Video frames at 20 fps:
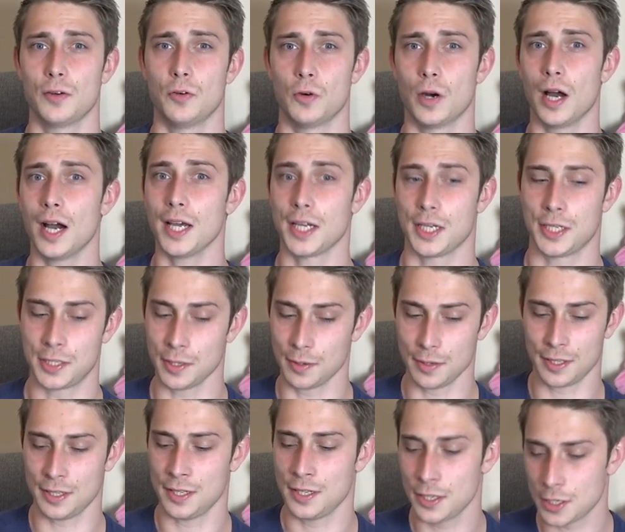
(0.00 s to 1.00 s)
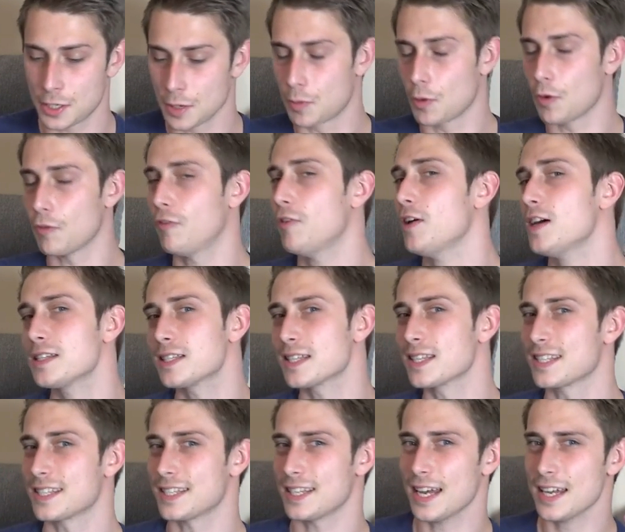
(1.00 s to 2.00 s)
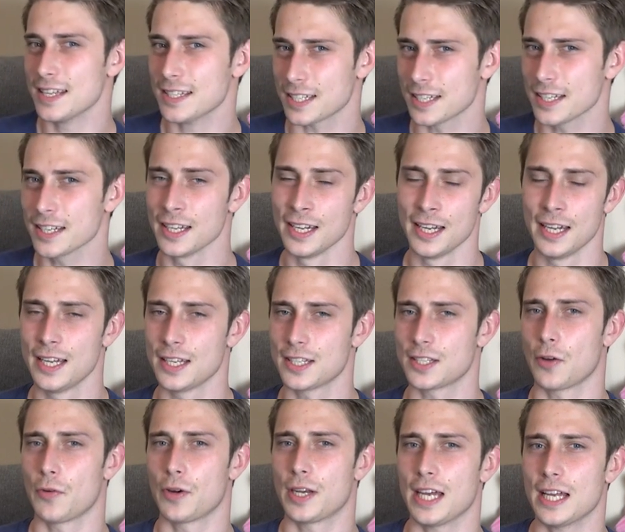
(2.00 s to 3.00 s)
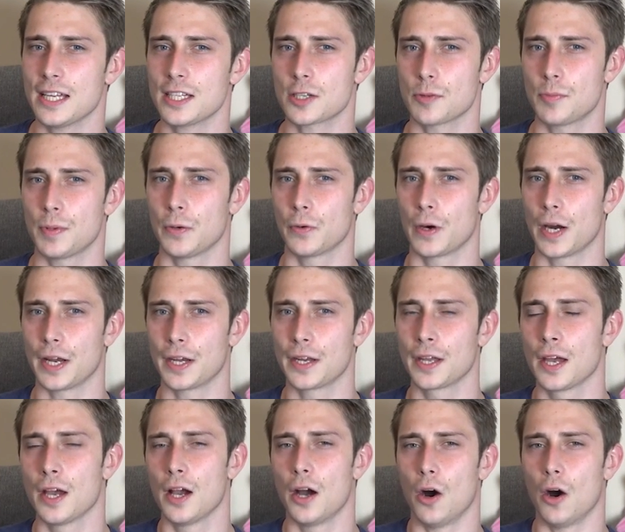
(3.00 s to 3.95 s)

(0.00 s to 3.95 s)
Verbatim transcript: right, the professor says it, so it has to be right.